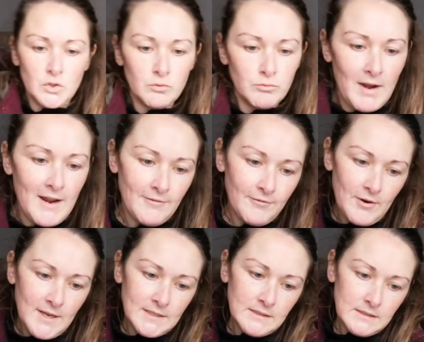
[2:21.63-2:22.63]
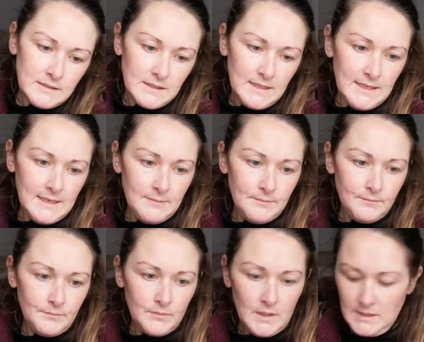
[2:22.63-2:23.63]
to reference.
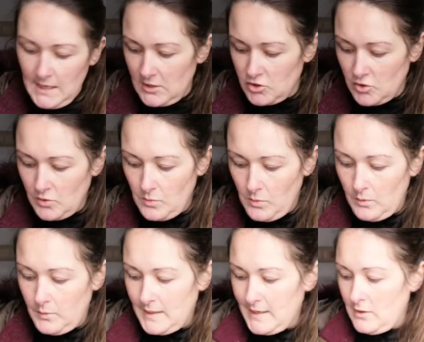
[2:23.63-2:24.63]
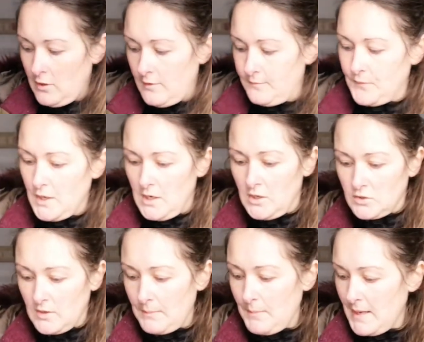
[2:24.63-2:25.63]
And yeah, I'll show you all what I got.
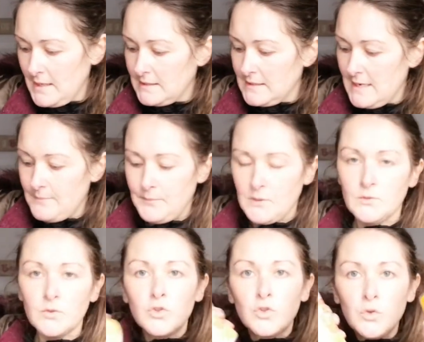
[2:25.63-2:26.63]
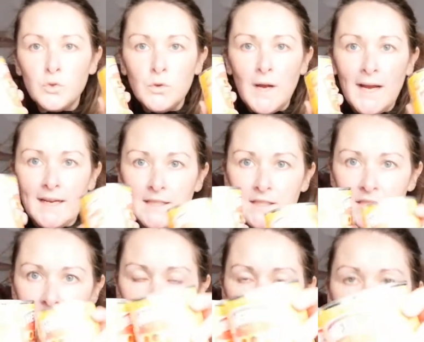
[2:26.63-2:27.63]
So I picked up 2
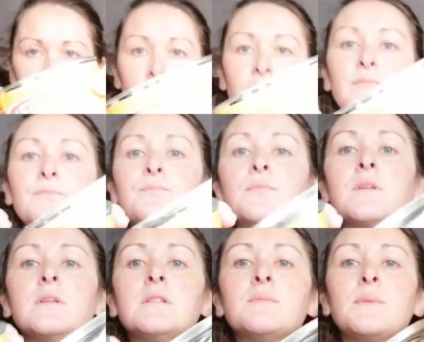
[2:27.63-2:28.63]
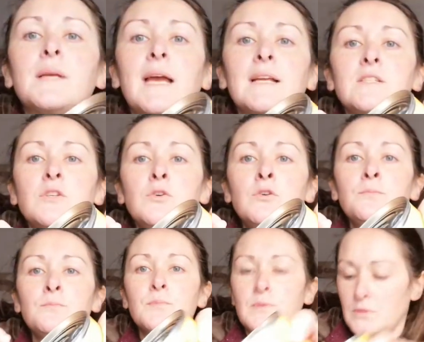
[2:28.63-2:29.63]
Heinz of spaghetti
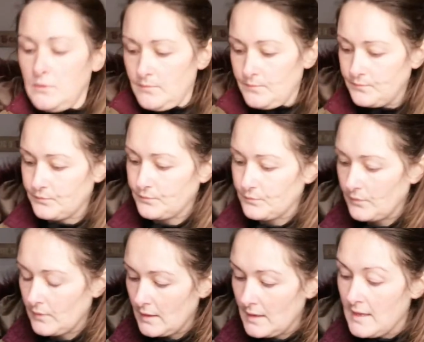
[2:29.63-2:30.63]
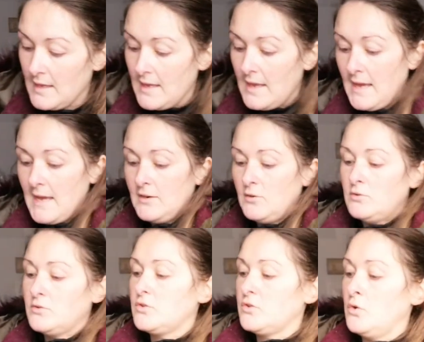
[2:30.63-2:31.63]
hoops. And
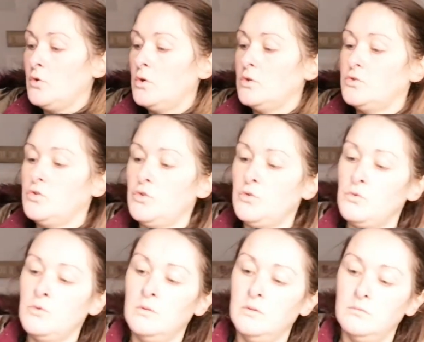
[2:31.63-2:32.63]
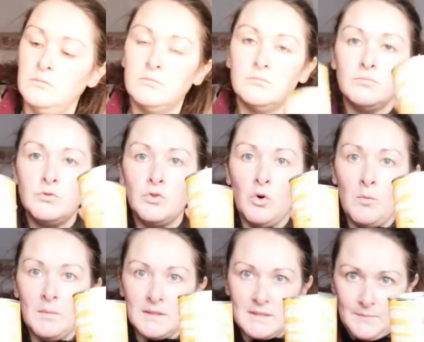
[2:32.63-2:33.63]
also 2
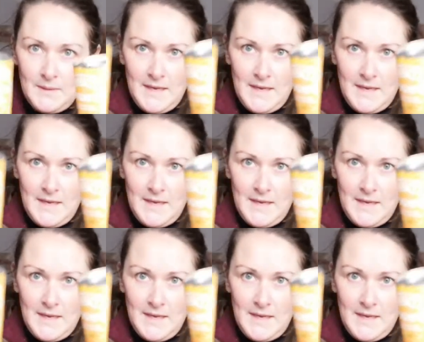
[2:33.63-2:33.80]
normal